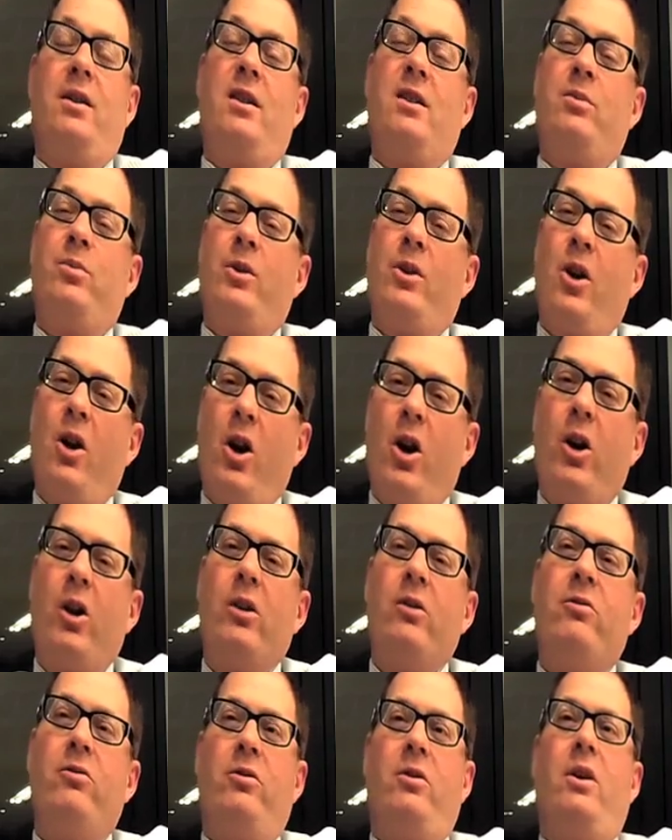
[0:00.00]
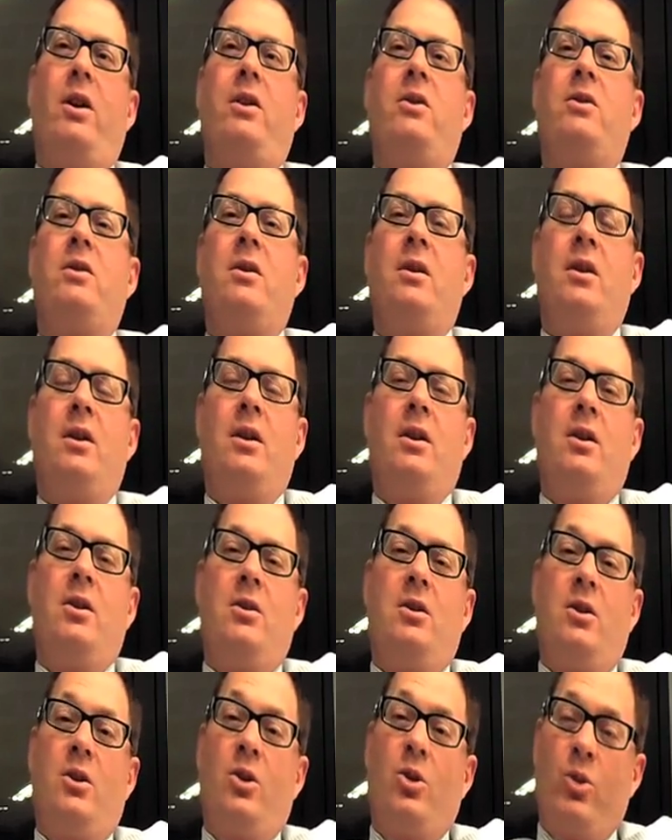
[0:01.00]
that's been hard for us
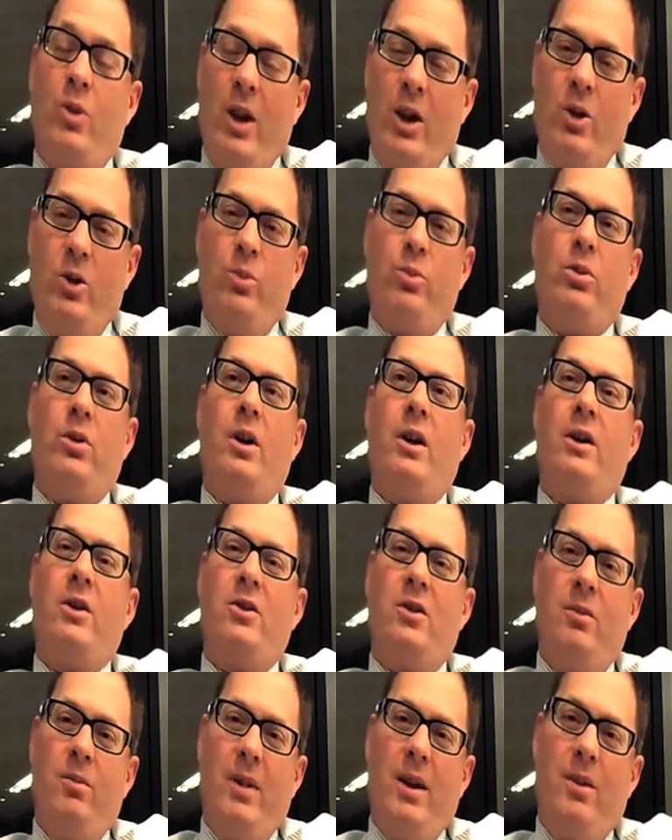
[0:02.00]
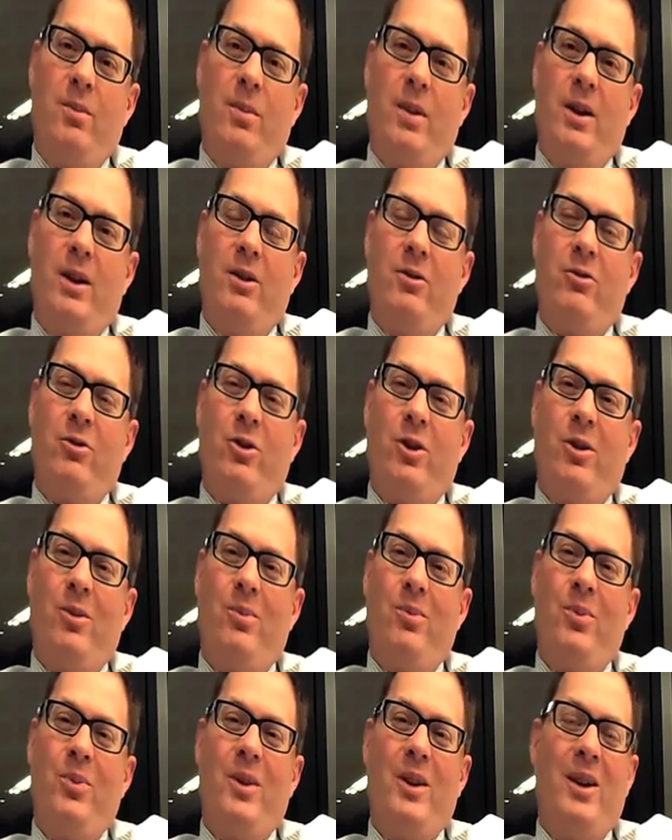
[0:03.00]
to create new products and make money from.
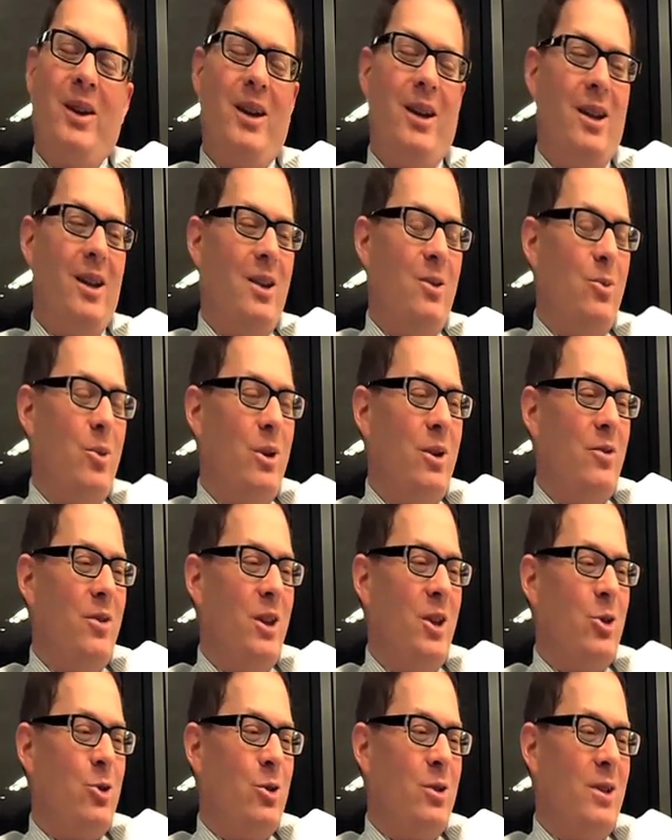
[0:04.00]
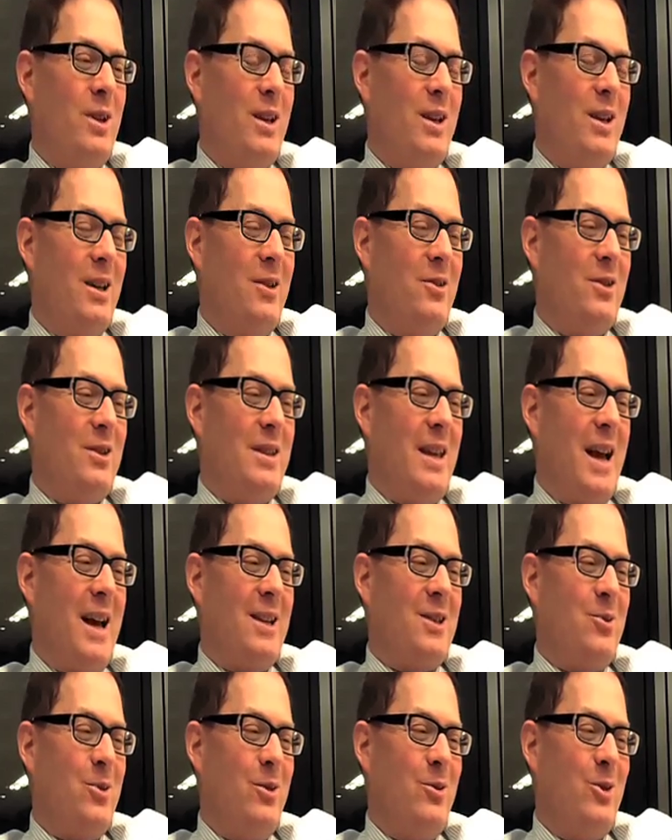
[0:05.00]
And one of the interesting kind of
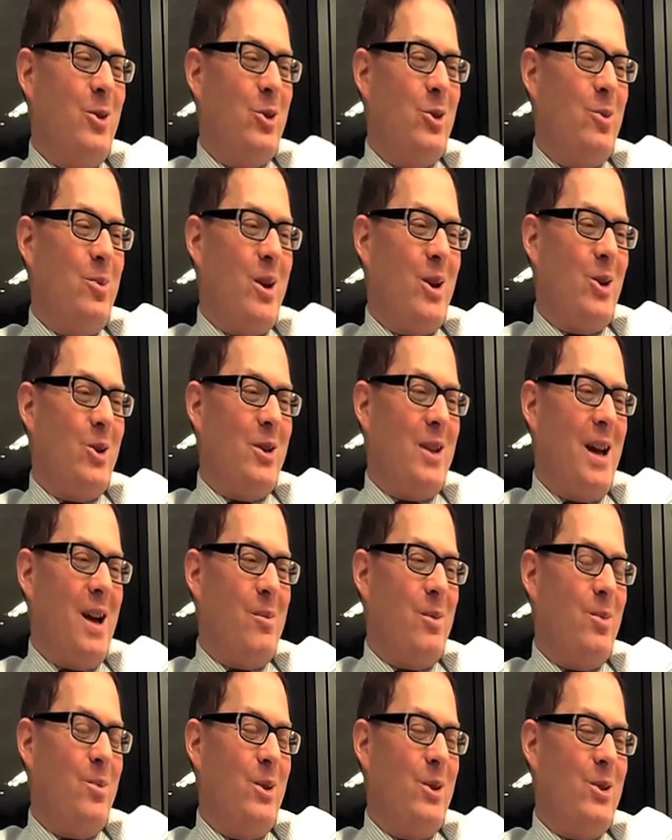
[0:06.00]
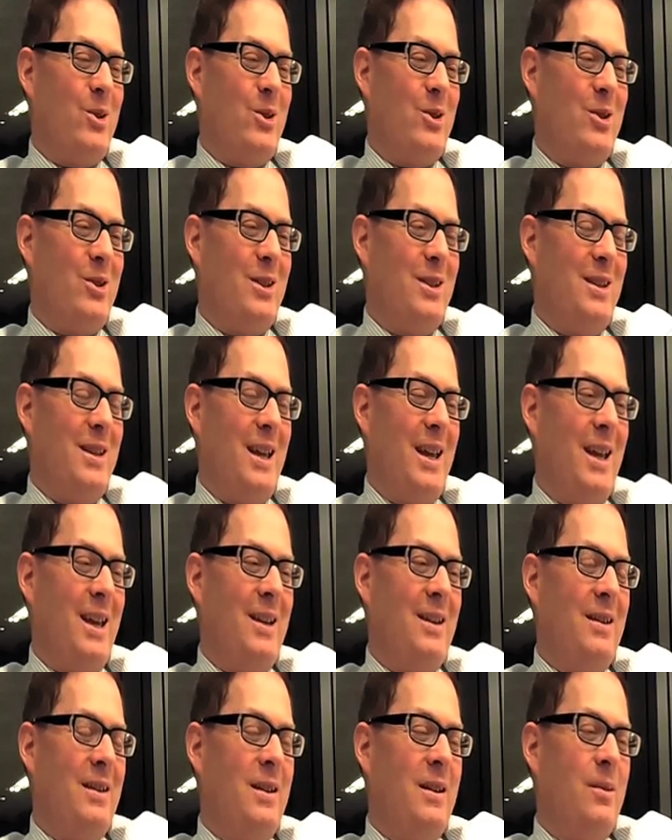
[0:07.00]
stats we've learned about our tablet business to
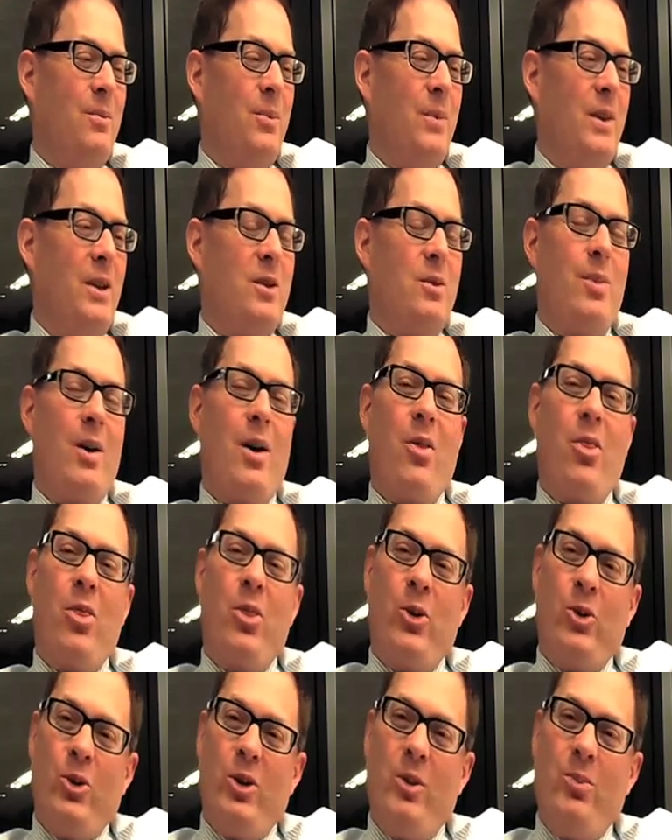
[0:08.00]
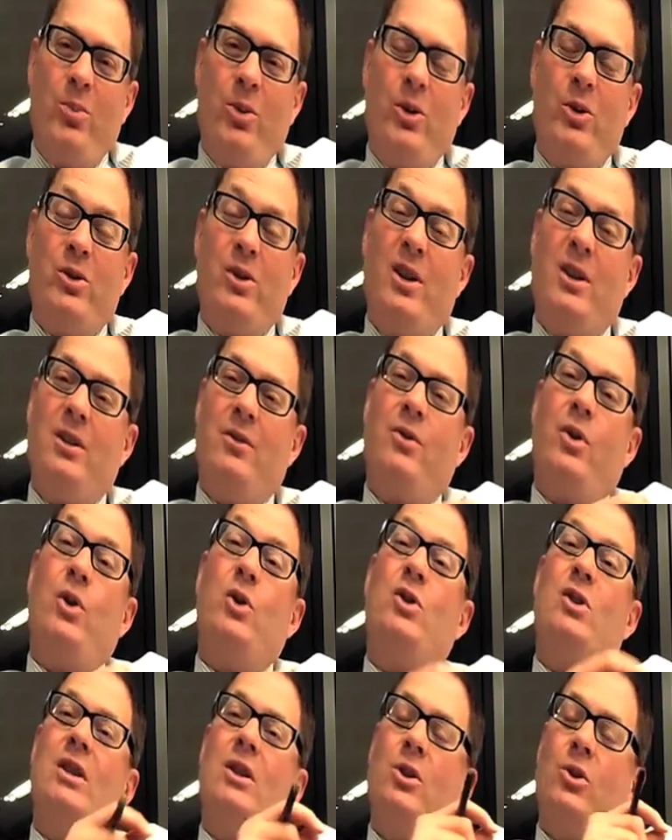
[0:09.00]
date is about 30% of our
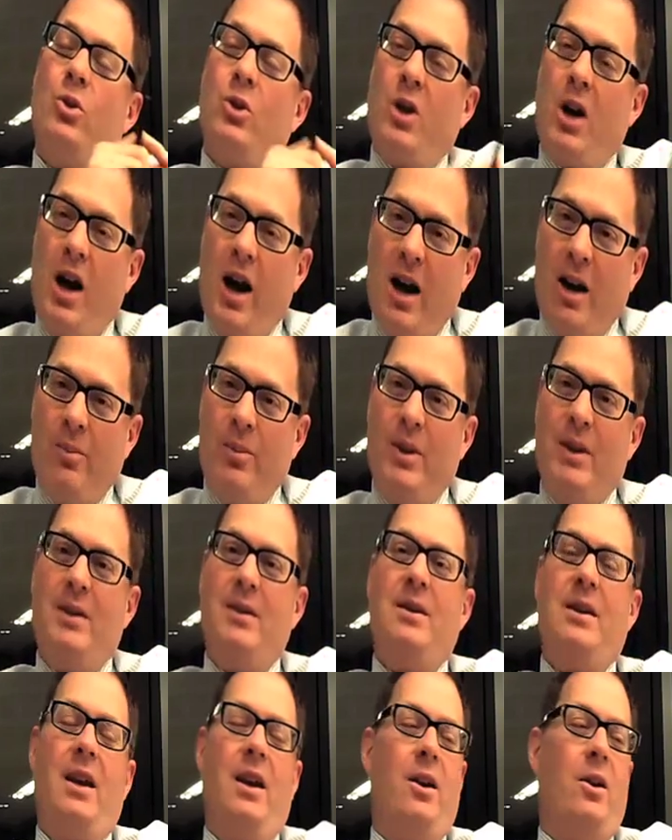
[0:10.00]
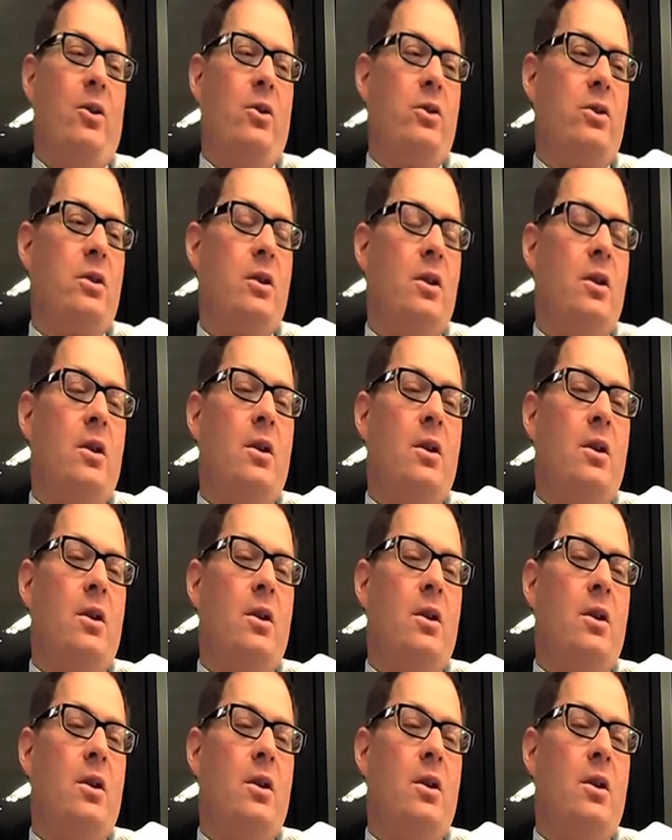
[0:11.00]
single copy sales